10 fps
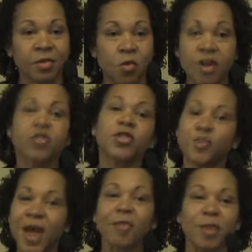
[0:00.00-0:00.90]
What does
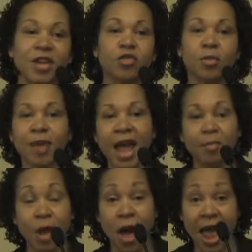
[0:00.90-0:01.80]
respect mean to a
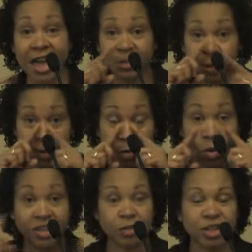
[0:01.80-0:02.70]
black male? I ask people,
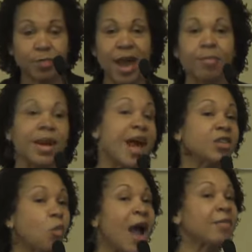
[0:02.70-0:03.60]
what does respect mean? I
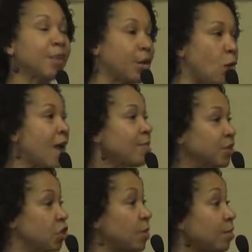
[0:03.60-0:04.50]
ask white men. White
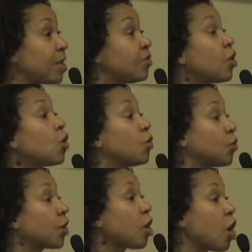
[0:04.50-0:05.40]
men told me it means
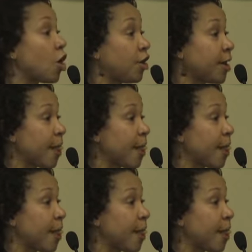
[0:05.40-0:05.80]
earned regard.